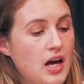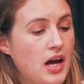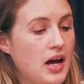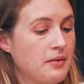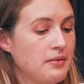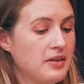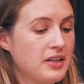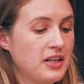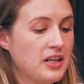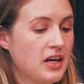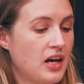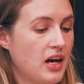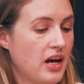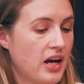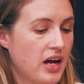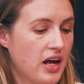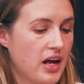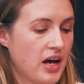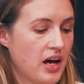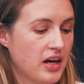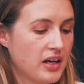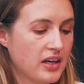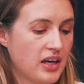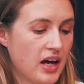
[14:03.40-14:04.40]
I mean,
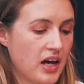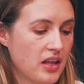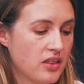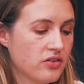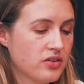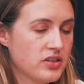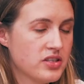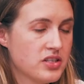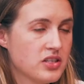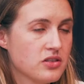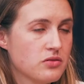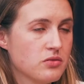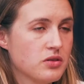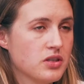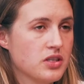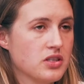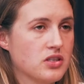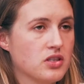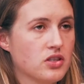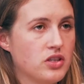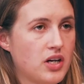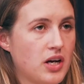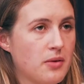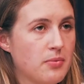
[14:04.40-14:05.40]
again, 361 is
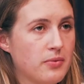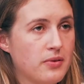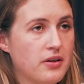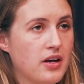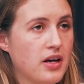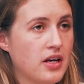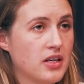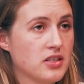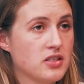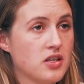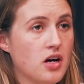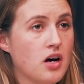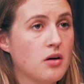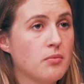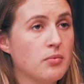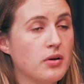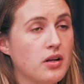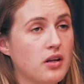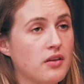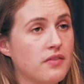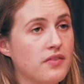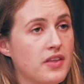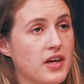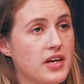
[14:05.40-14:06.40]
a great
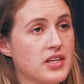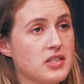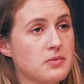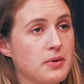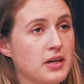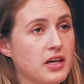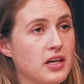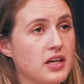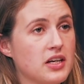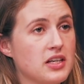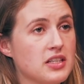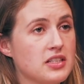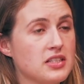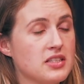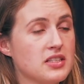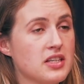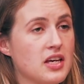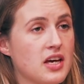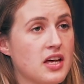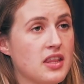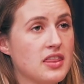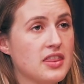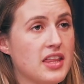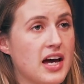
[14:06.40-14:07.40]
example of this, because
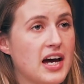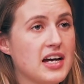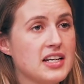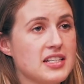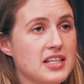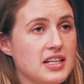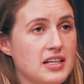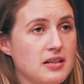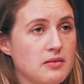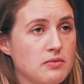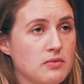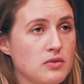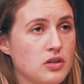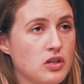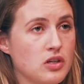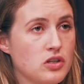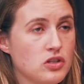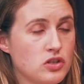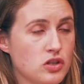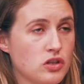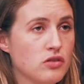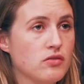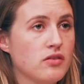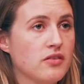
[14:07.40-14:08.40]
their team
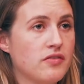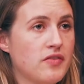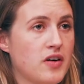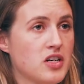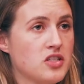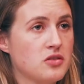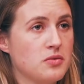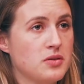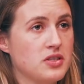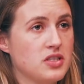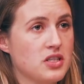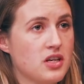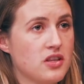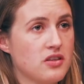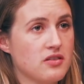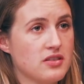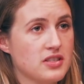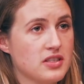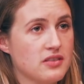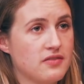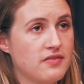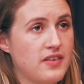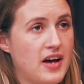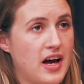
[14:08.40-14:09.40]
do refer to each other
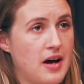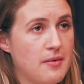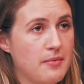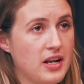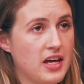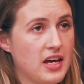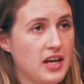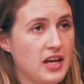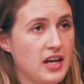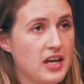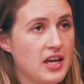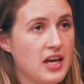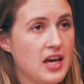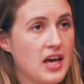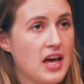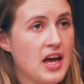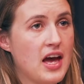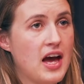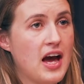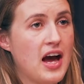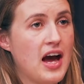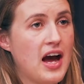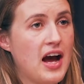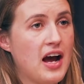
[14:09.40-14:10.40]
as a family.
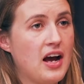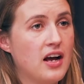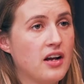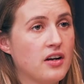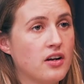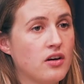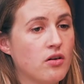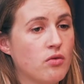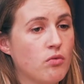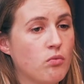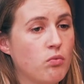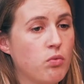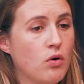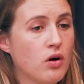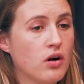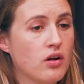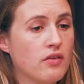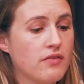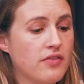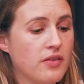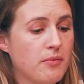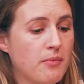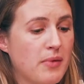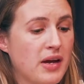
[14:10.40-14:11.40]
And one
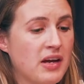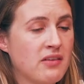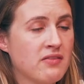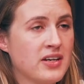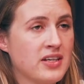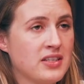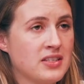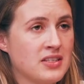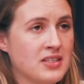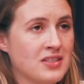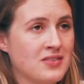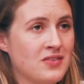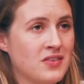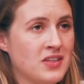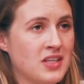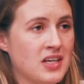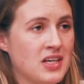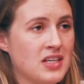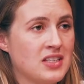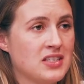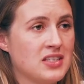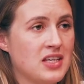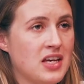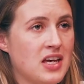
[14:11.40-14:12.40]
of the main reasons for
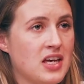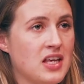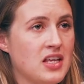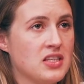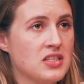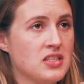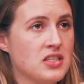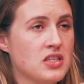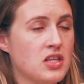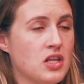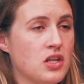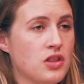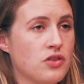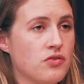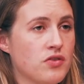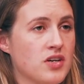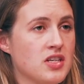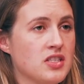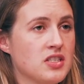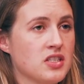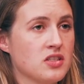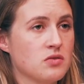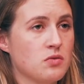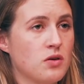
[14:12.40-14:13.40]
this is that
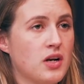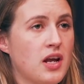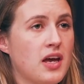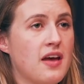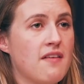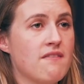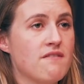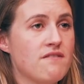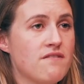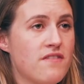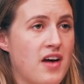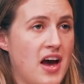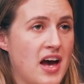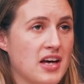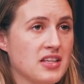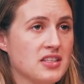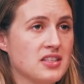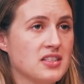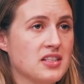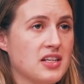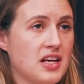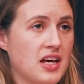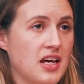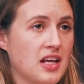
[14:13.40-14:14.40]
361
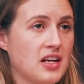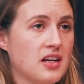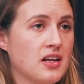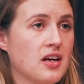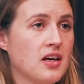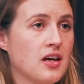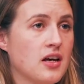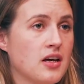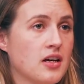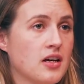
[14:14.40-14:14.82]
invest in